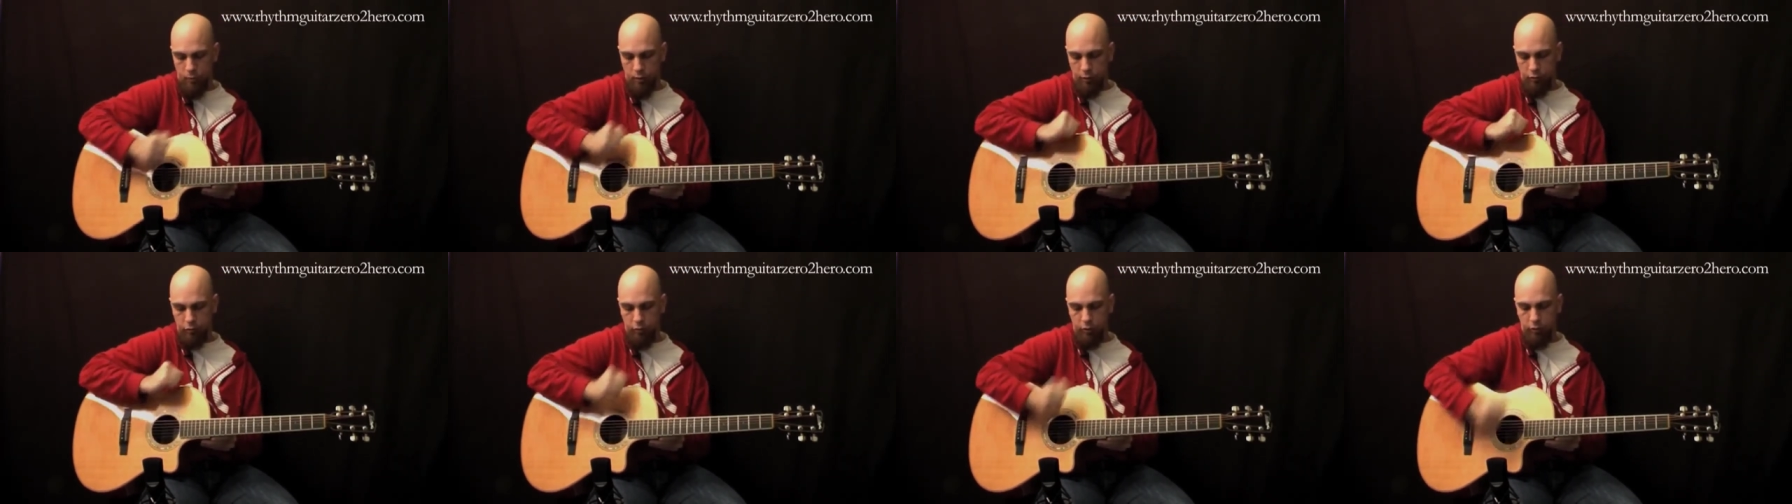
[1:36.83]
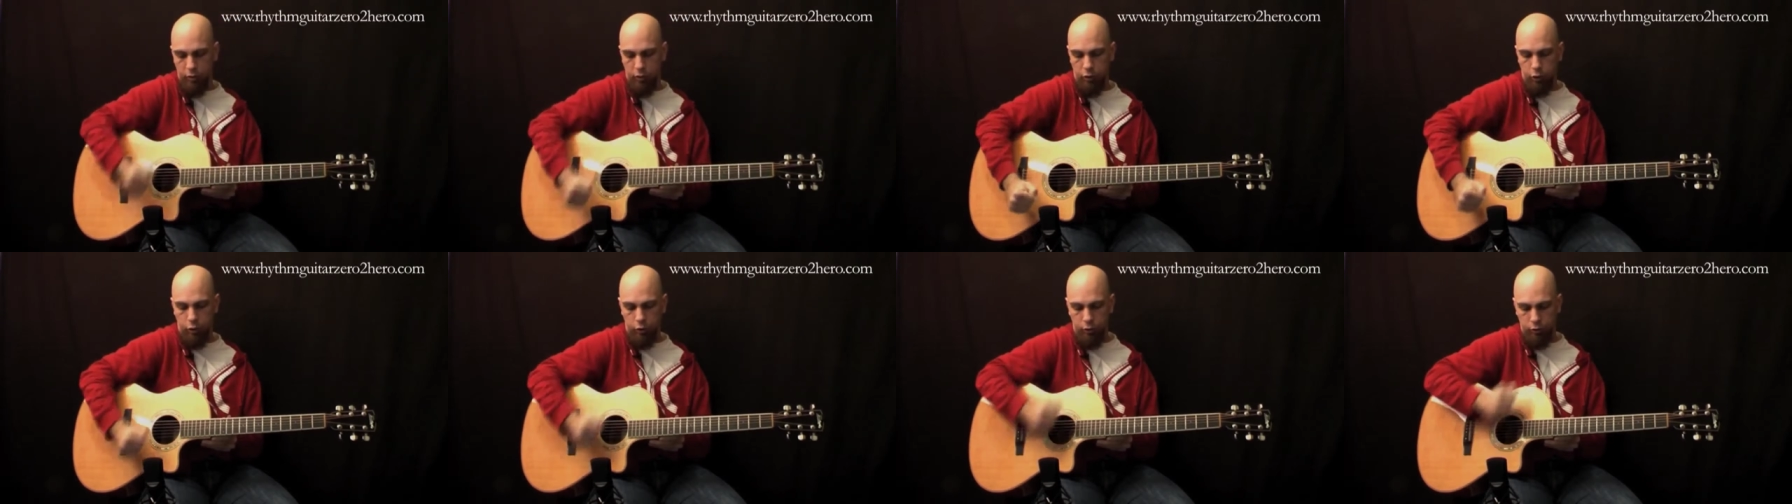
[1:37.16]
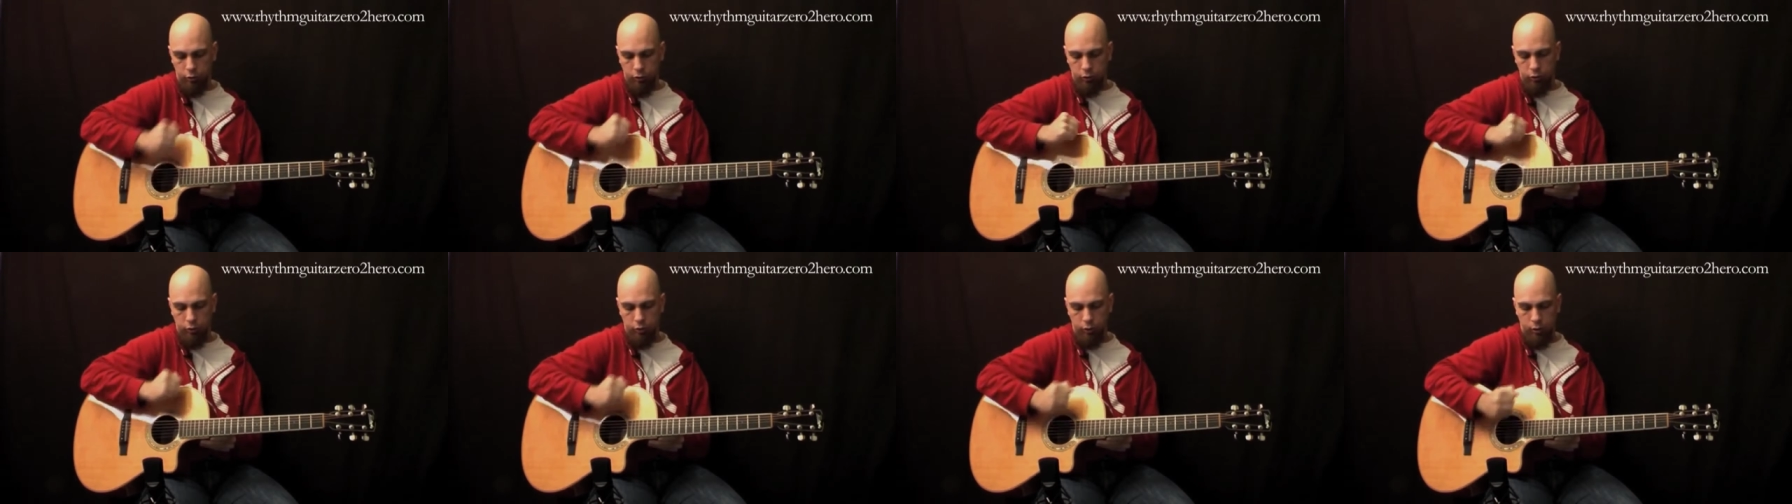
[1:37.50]
so that you
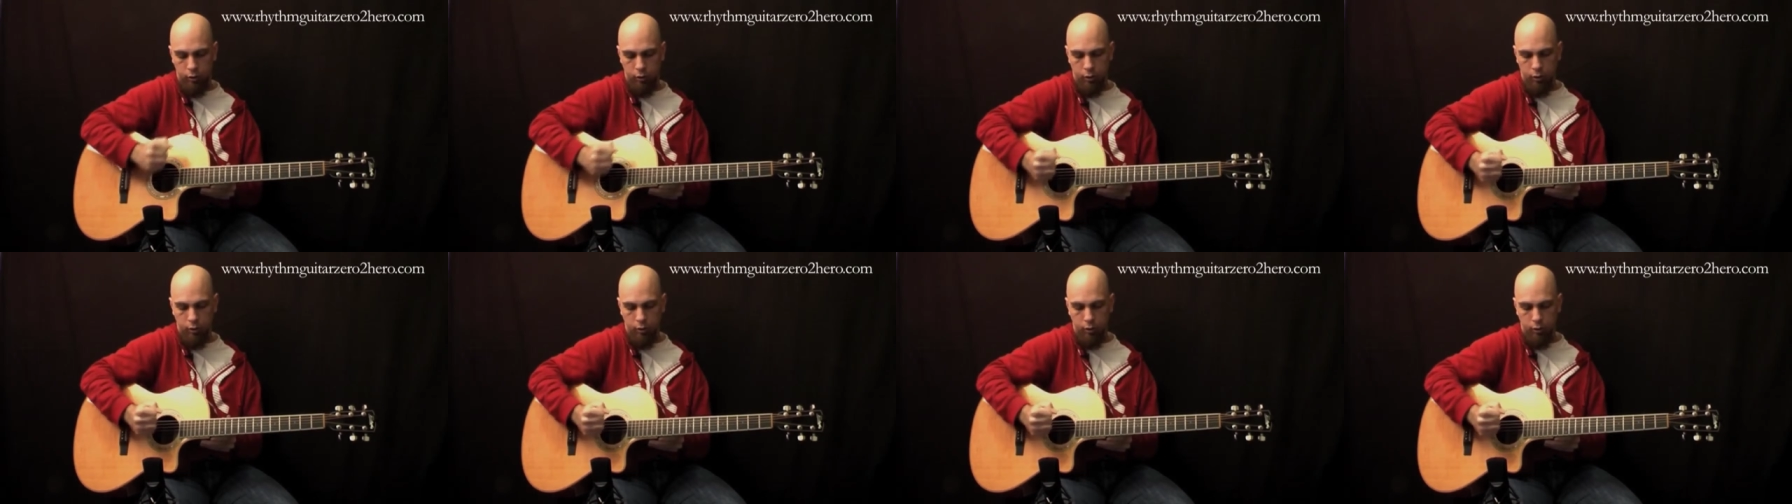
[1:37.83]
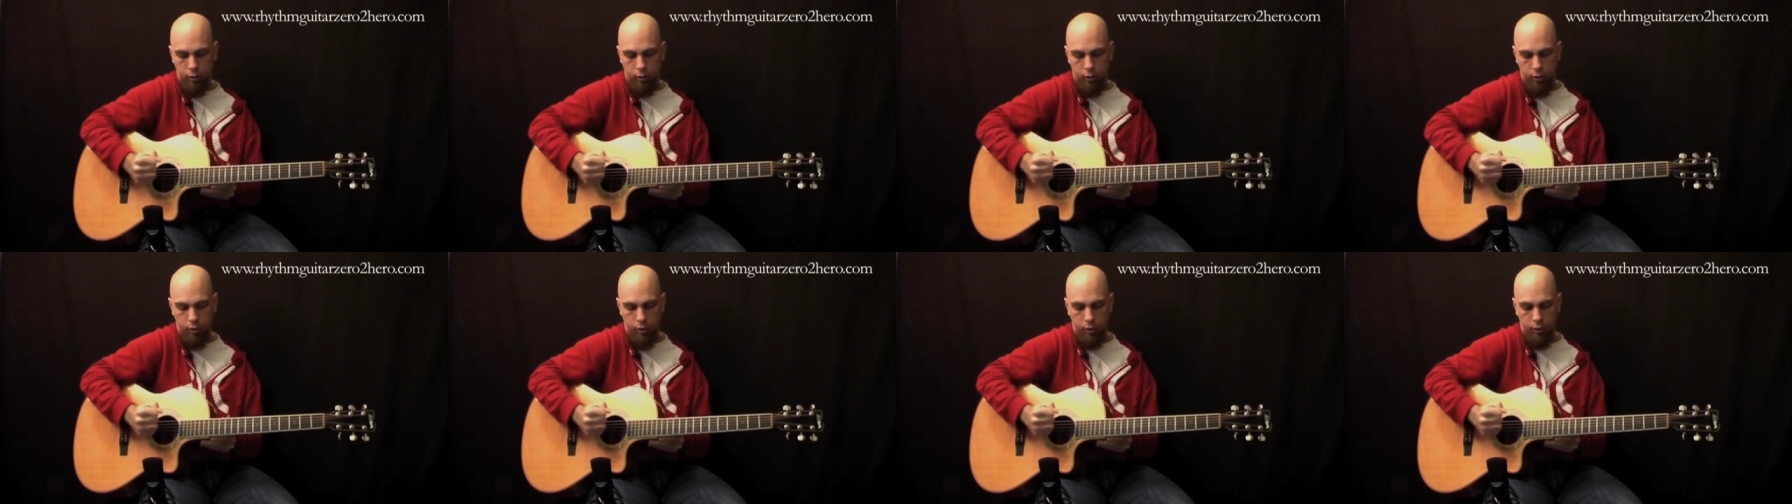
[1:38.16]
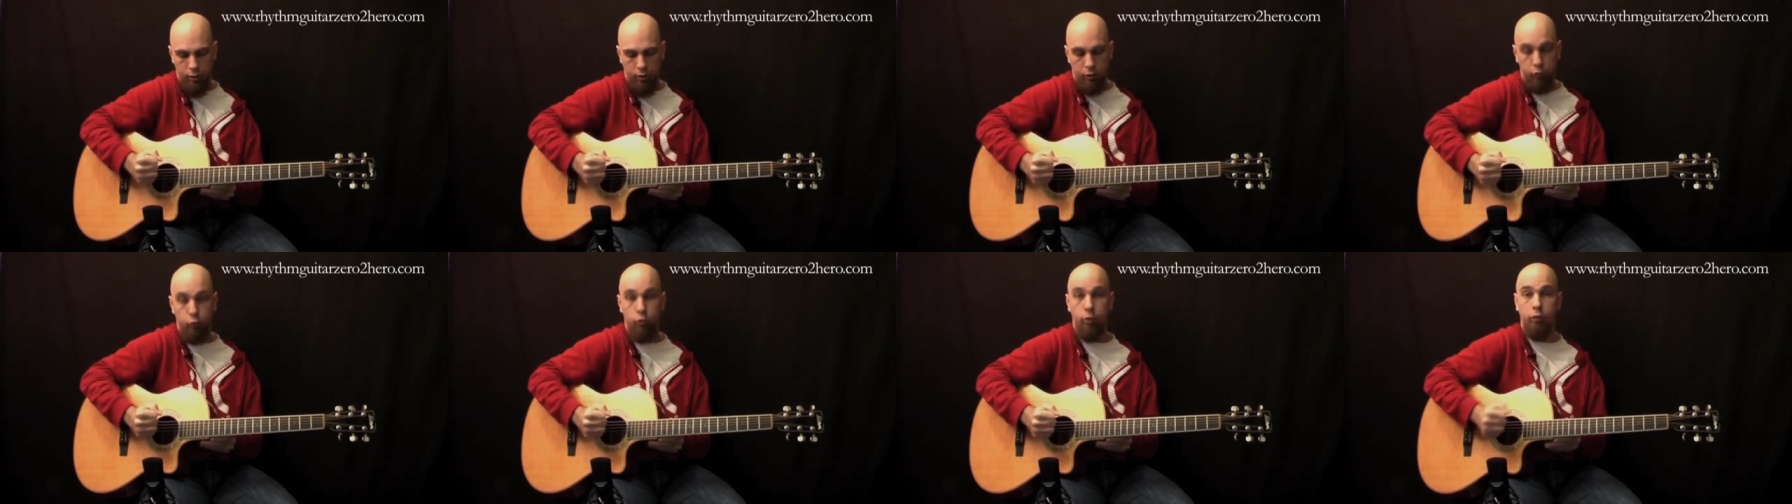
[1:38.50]
can turn
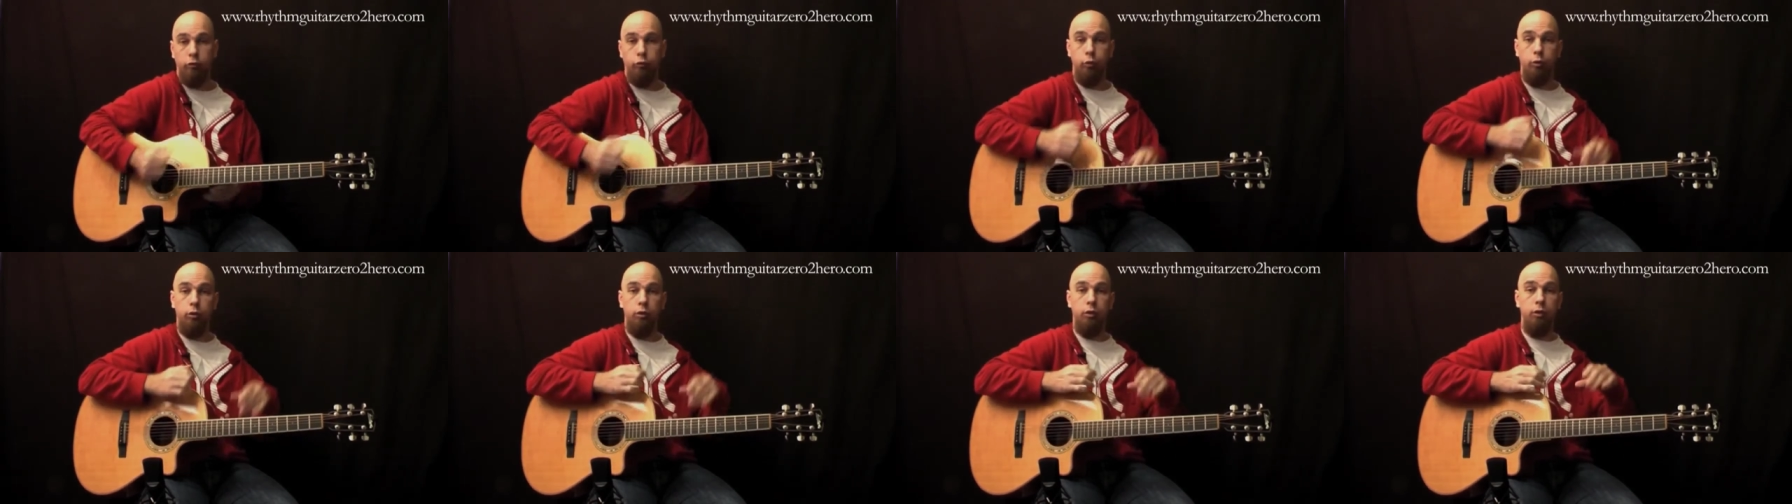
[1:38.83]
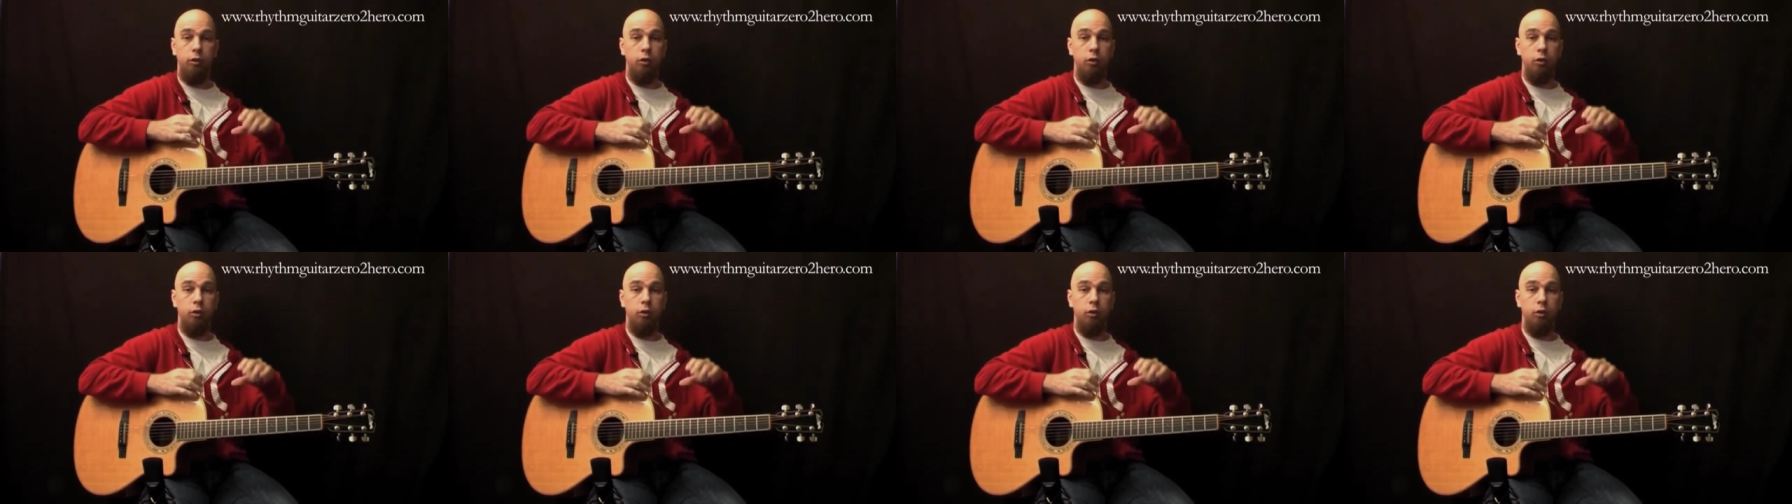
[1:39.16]
the truss rod,